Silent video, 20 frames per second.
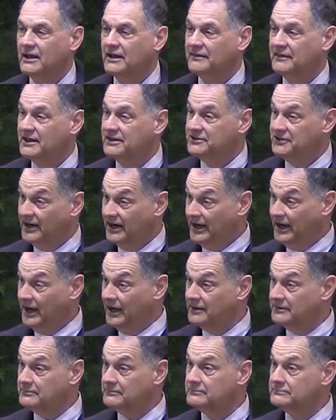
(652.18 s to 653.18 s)
And they
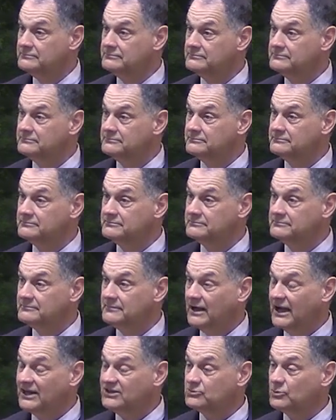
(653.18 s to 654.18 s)
drowned.
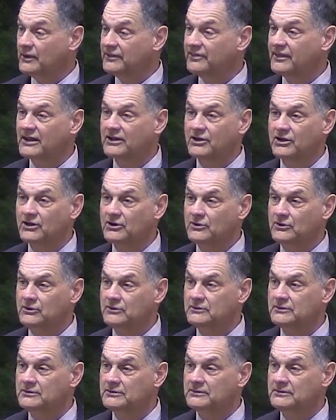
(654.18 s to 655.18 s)
That's what they do.
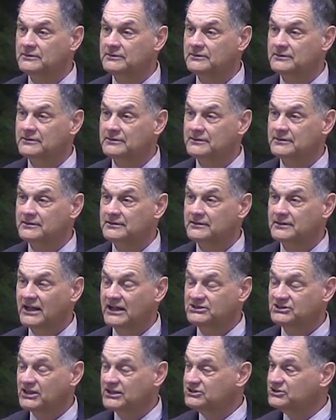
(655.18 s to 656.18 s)

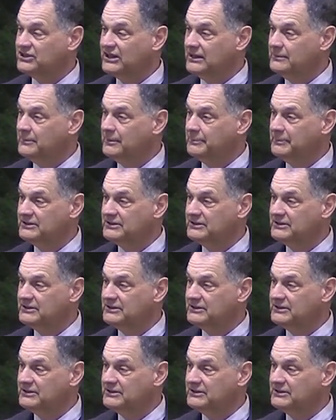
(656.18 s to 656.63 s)
That's that same